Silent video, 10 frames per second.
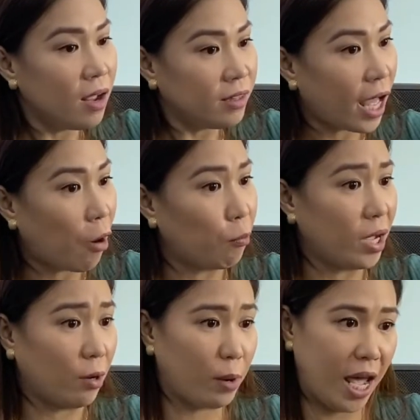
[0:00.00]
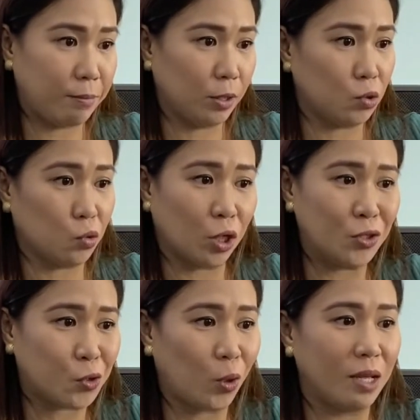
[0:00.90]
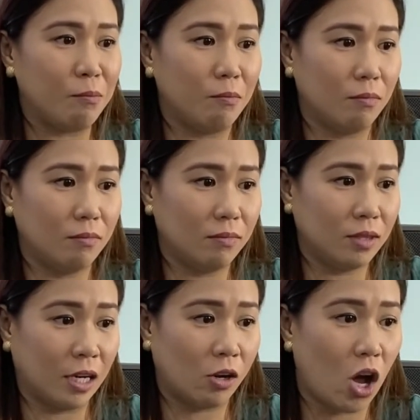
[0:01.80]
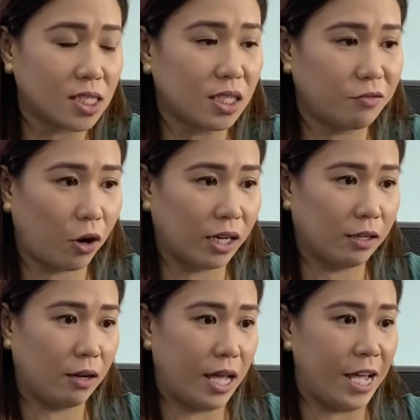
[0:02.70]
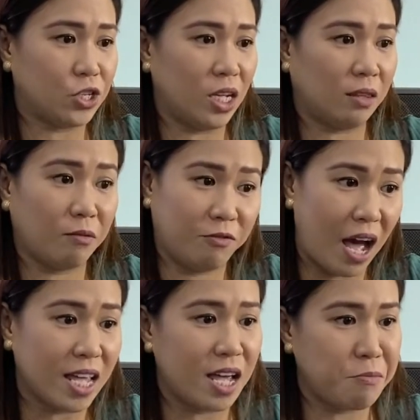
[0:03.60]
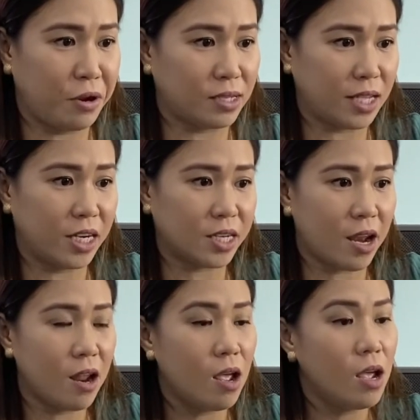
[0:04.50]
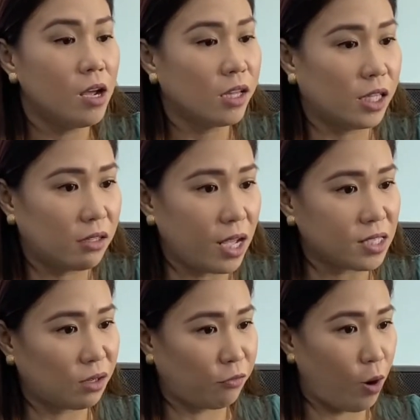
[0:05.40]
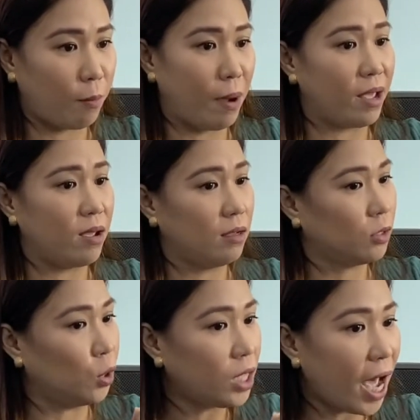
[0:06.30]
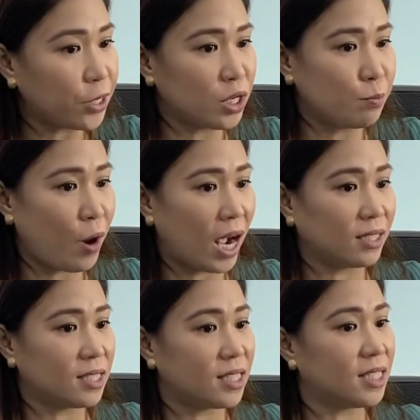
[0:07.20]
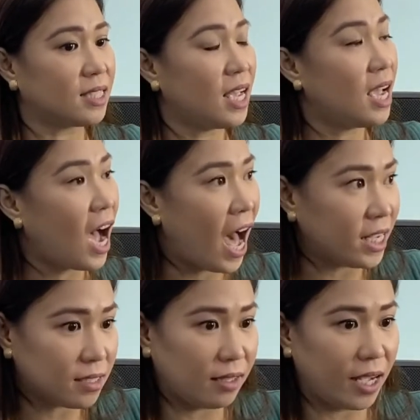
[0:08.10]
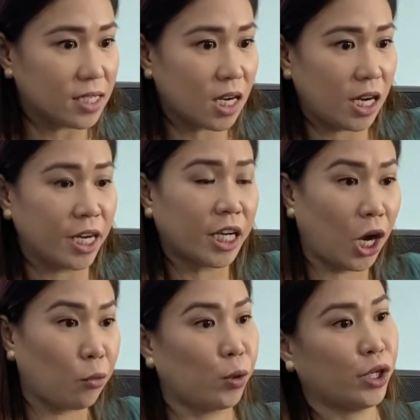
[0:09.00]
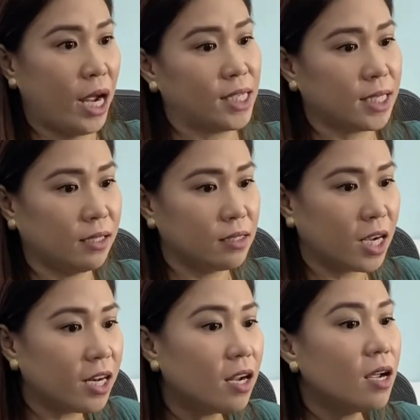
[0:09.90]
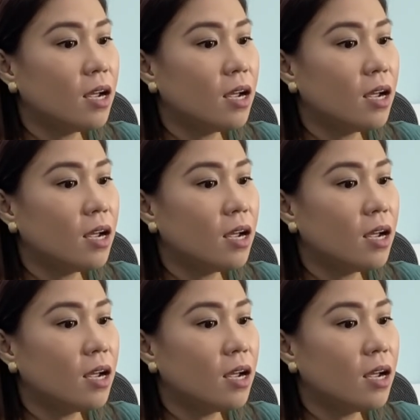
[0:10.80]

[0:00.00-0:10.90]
Now, we are able to control the causative agent via immunization, the reservoir by good hygiene practices, isolation, and care worker exclusion.